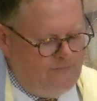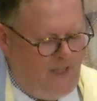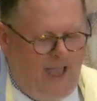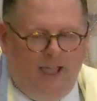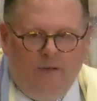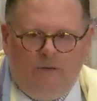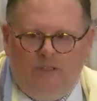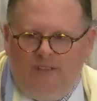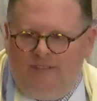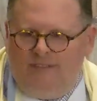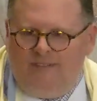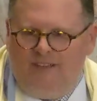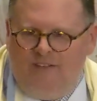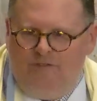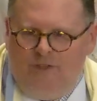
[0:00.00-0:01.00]
I
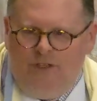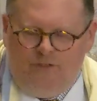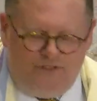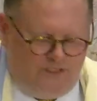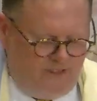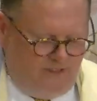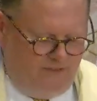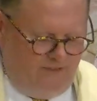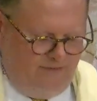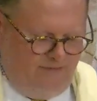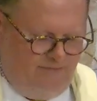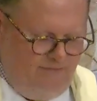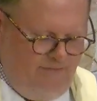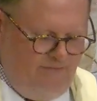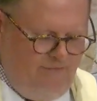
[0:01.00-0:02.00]
was confused.
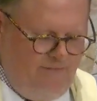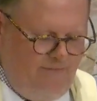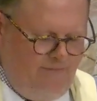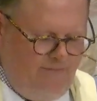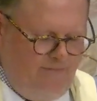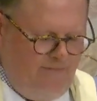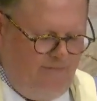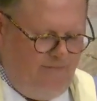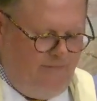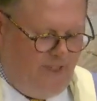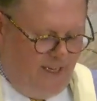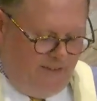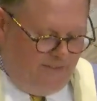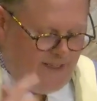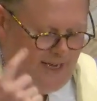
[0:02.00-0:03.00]

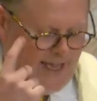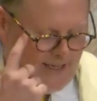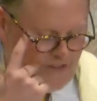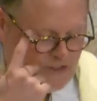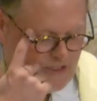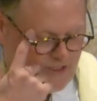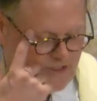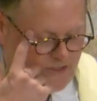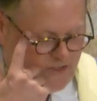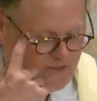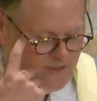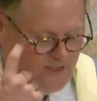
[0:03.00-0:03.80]
David had just